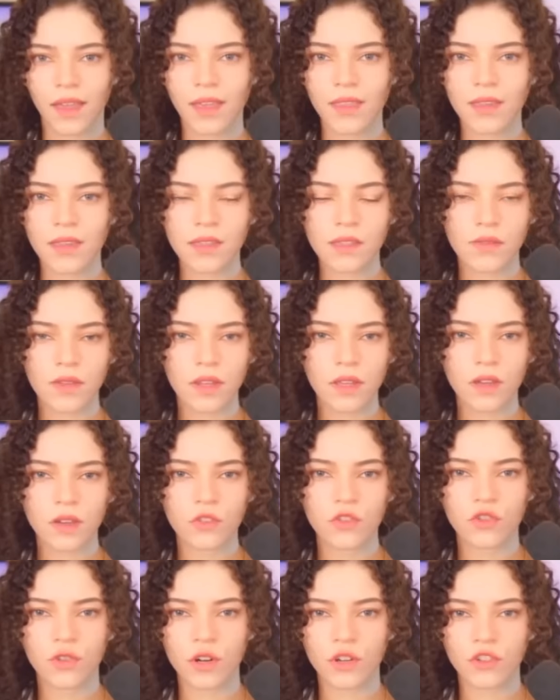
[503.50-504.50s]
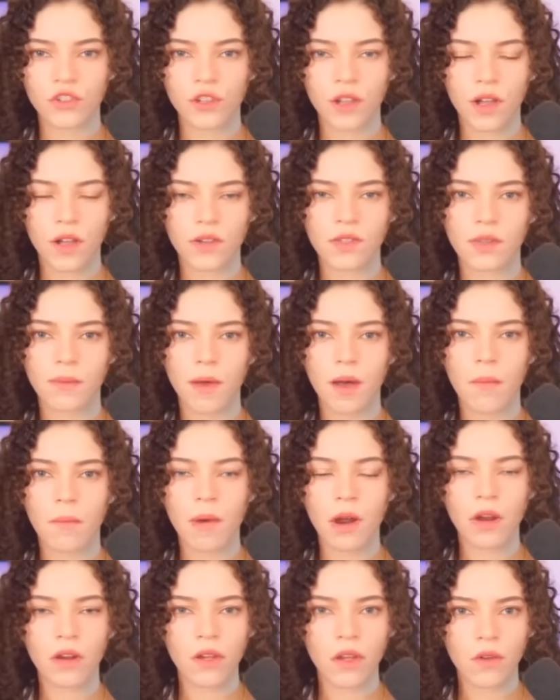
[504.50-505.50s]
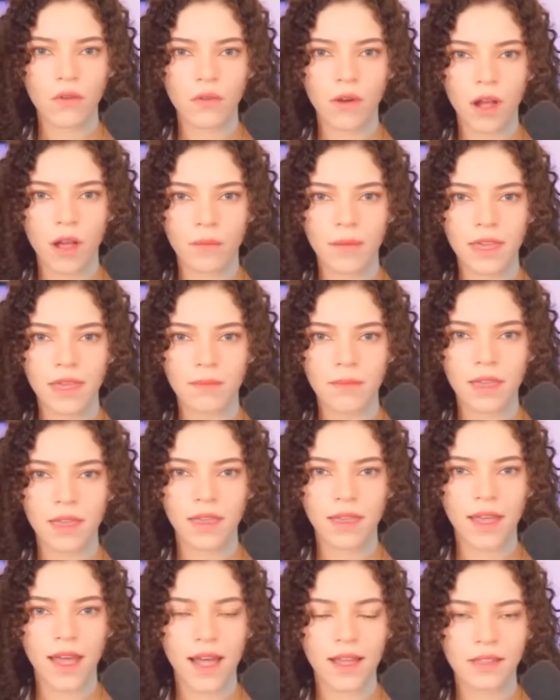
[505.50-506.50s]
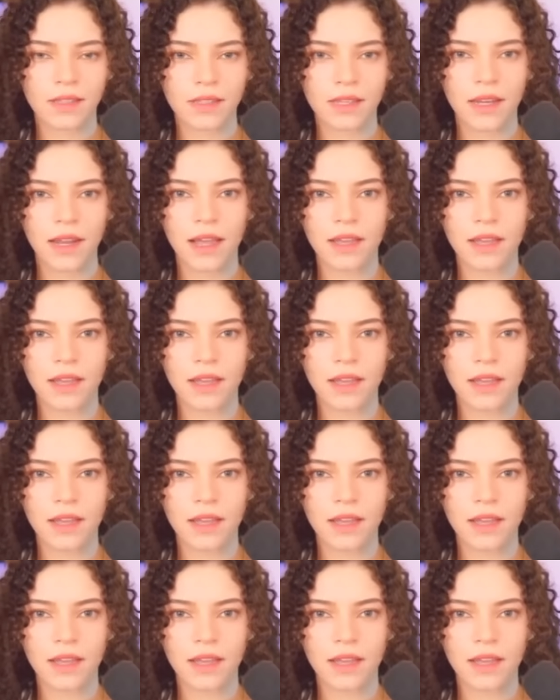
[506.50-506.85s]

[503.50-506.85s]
this video, George talks about Margot Robbie being casted